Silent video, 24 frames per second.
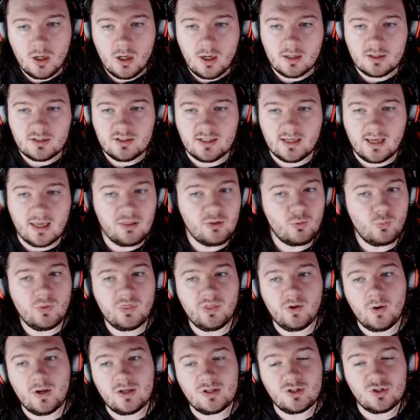together with
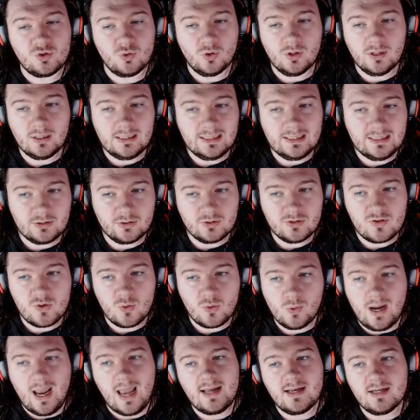their historic leaders,
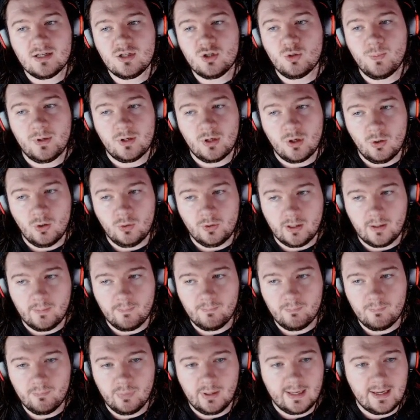were added to Pannonia.
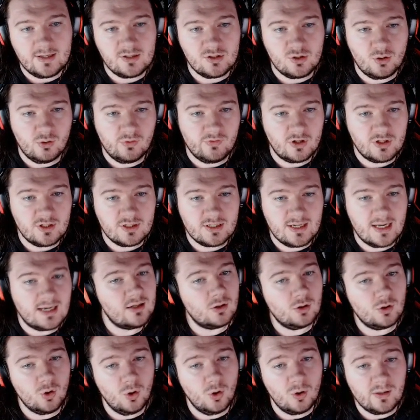Players who have undertaken
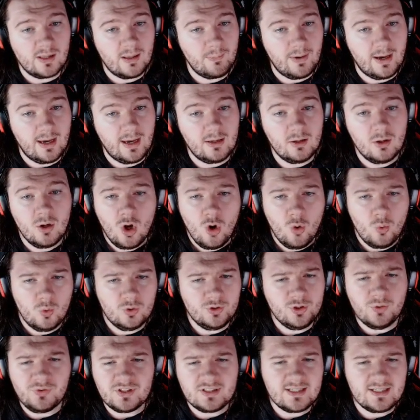a Gaul campaign will
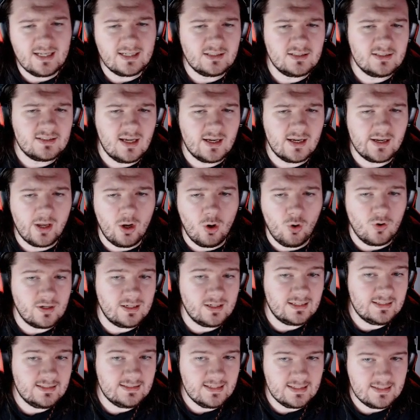know that Tectosagia already
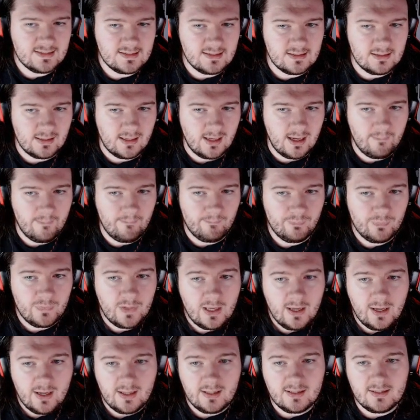exists in the game.
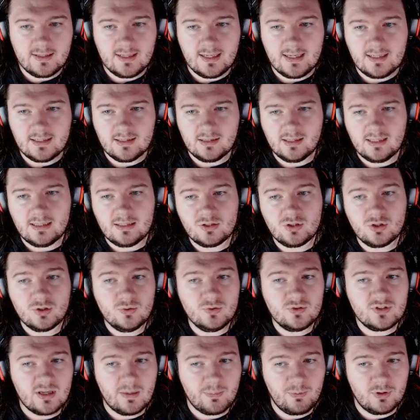Indeed, these 2
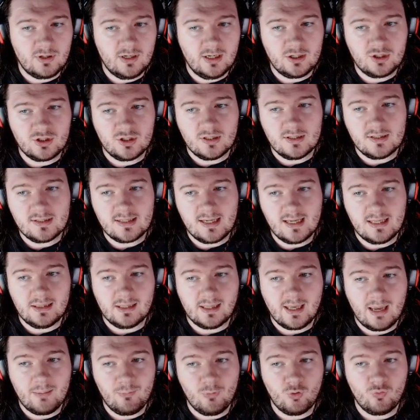separate nations in the
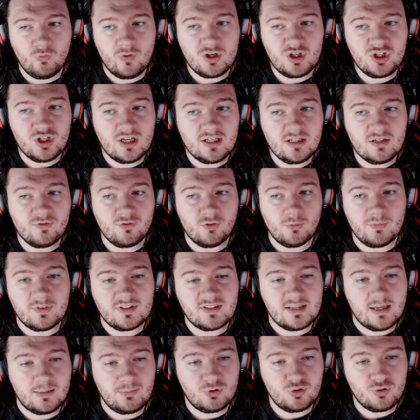game originated from the
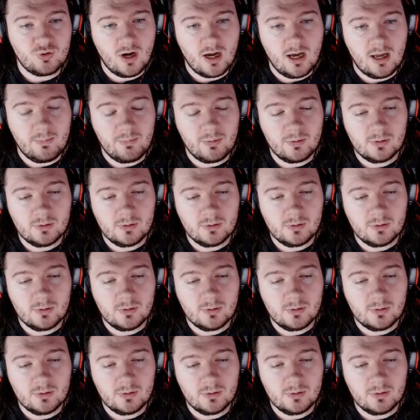same tribe.